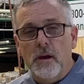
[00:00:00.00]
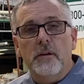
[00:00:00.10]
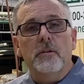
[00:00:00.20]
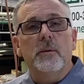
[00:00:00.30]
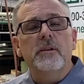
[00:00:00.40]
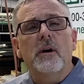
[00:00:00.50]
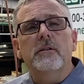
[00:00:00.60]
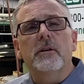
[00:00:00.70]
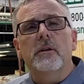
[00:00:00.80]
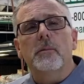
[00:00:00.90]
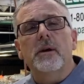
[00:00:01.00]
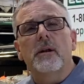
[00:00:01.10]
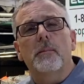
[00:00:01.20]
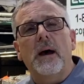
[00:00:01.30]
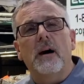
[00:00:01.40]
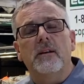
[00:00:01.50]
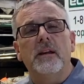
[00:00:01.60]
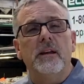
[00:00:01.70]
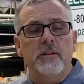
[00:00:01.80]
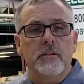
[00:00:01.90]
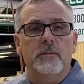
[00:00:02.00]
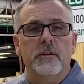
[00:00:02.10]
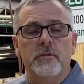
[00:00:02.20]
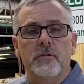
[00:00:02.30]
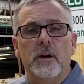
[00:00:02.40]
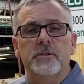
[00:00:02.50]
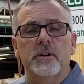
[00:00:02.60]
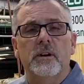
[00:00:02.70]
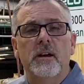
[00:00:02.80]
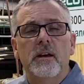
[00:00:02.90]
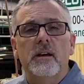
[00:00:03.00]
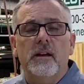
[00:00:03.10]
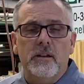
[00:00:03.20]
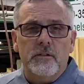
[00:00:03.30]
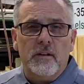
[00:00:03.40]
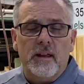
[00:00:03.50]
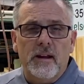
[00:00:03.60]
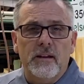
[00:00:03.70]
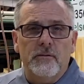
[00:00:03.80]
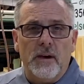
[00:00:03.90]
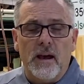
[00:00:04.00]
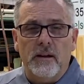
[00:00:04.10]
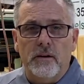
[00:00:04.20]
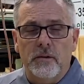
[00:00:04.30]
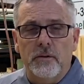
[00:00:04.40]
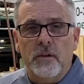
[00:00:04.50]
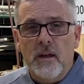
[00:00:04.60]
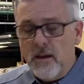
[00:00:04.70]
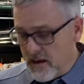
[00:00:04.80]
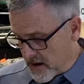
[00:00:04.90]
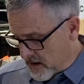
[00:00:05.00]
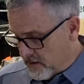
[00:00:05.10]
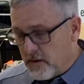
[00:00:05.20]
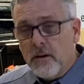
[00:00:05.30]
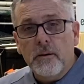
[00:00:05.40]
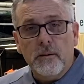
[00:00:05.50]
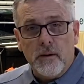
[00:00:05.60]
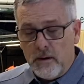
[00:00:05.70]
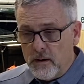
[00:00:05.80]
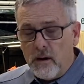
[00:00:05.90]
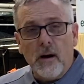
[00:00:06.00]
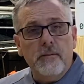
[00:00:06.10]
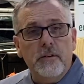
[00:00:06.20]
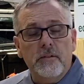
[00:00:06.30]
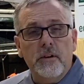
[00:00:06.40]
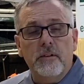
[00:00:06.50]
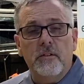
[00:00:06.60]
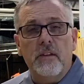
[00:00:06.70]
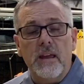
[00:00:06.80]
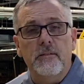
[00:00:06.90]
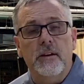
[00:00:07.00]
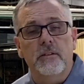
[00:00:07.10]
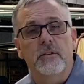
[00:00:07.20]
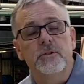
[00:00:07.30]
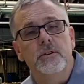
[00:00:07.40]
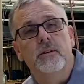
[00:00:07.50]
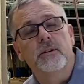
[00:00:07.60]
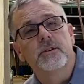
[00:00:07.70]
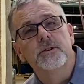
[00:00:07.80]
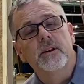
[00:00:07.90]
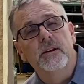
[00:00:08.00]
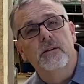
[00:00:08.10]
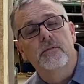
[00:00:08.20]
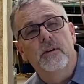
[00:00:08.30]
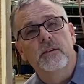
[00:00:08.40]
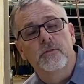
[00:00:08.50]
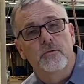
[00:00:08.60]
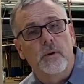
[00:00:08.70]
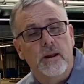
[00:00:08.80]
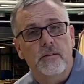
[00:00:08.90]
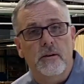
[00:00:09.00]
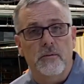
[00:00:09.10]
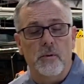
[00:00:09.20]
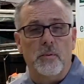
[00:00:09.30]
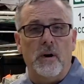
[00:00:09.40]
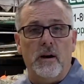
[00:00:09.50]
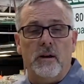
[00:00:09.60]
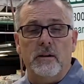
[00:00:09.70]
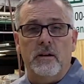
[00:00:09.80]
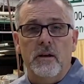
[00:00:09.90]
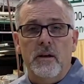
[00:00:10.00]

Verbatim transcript: So we talked a little bit about ease of construction, insulating values, and Uh, obviously savings that you can achieve and strength of the product.